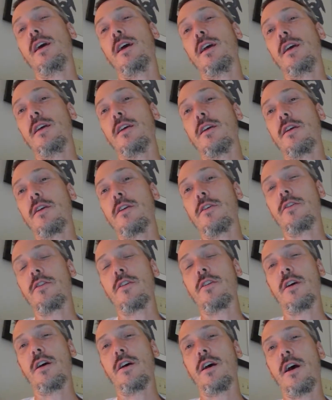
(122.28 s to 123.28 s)

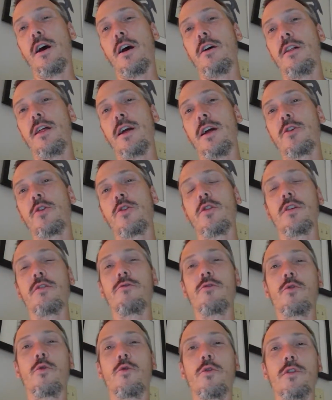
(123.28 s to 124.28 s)
is I'll actually
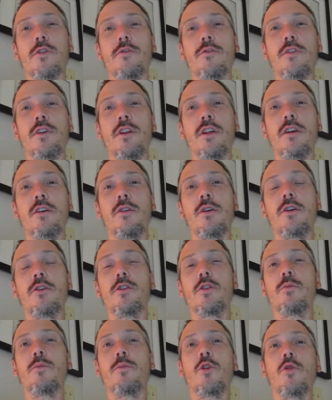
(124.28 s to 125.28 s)
record a video here
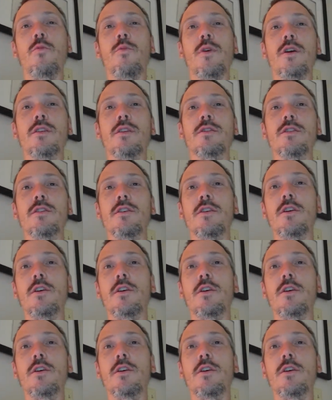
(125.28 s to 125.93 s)
in a moment